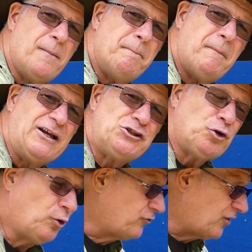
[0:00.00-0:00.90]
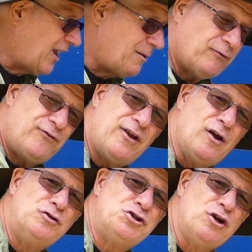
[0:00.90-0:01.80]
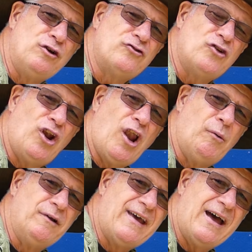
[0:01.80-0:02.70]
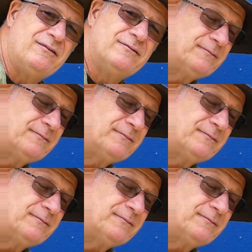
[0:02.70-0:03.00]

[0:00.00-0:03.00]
make sure to keep a few shoots lower down.